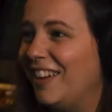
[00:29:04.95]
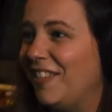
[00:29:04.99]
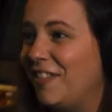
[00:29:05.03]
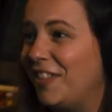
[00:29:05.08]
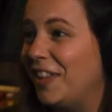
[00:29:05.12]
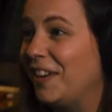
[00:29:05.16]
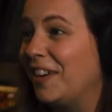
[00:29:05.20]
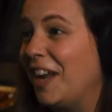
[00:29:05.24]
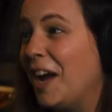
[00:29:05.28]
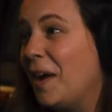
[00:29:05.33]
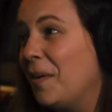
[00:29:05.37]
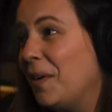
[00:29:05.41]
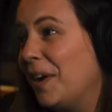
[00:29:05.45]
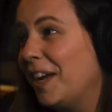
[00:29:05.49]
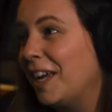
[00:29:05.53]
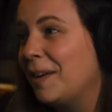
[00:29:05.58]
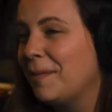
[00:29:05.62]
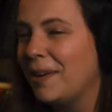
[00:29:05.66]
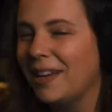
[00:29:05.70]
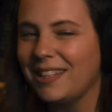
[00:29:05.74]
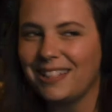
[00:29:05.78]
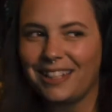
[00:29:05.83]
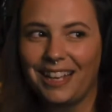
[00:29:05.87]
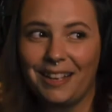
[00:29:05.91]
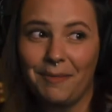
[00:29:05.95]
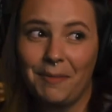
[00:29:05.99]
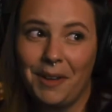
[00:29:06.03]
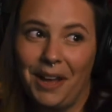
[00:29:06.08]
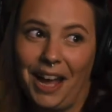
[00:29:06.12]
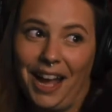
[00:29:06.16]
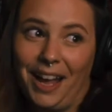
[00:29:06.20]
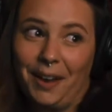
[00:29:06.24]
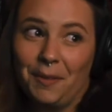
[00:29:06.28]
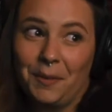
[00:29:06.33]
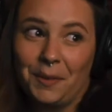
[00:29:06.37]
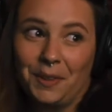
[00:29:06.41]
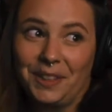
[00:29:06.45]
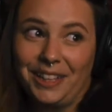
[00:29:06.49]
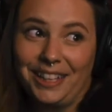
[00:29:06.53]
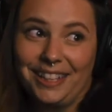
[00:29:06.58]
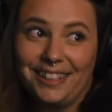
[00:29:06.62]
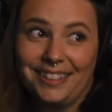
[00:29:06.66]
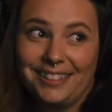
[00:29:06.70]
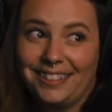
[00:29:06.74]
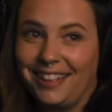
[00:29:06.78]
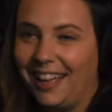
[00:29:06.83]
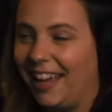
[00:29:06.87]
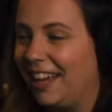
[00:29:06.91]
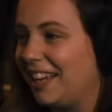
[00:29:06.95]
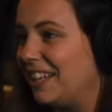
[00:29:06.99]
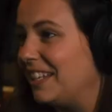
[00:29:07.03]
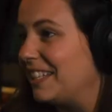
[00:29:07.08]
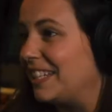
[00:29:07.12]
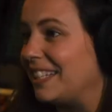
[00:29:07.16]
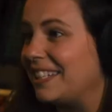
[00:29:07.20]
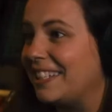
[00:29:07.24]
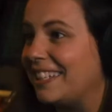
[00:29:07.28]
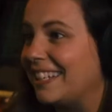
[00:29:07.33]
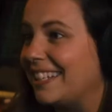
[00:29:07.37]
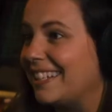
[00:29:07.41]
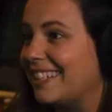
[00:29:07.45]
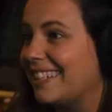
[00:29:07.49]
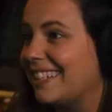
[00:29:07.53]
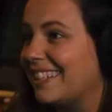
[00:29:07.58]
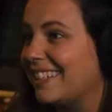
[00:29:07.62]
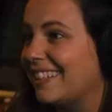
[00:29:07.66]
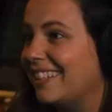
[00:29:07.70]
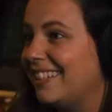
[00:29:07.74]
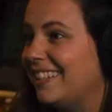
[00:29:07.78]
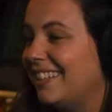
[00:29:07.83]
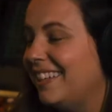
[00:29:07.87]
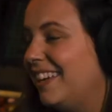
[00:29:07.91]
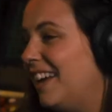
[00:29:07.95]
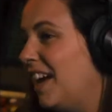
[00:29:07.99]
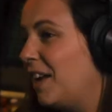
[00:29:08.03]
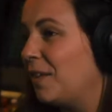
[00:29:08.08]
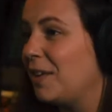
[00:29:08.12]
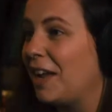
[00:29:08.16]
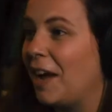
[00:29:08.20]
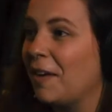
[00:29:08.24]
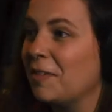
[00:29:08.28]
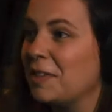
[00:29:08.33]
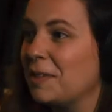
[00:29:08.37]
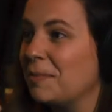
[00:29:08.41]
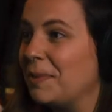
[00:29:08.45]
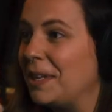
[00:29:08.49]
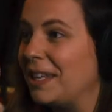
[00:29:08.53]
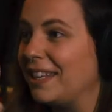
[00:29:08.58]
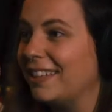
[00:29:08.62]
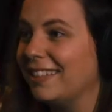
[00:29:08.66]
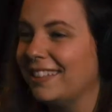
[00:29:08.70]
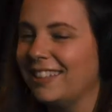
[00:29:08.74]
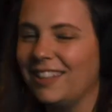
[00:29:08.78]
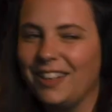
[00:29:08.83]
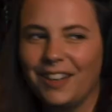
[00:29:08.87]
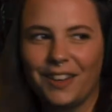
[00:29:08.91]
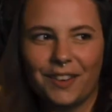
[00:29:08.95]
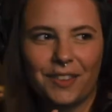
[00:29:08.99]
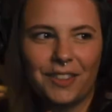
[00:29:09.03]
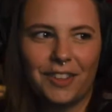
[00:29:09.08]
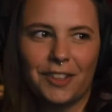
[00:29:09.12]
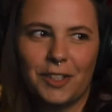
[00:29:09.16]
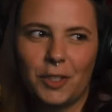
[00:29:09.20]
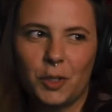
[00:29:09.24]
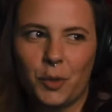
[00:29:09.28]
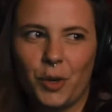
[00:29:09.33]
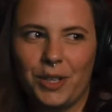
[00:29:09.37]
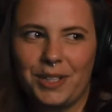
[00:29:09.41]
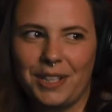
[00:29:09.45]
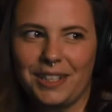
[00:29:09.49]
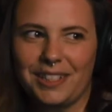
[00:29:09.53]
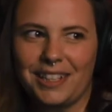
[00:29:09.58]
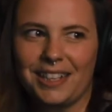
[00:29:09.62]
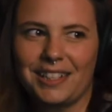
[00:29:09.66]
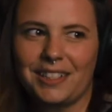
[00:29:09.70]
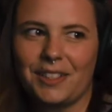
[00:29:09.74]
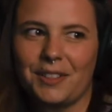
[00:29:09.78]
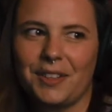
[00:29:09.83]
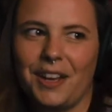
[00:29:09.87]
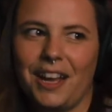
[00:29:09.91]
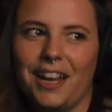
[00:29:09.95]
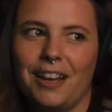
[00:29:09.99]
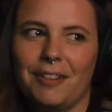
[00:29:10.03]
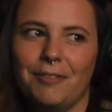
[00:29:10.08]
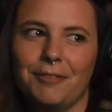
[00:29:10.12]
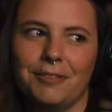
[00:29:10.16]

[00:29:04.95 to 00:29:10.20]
if they're not wearing a mask, I can distance. I don't have to be. There's choices I still have.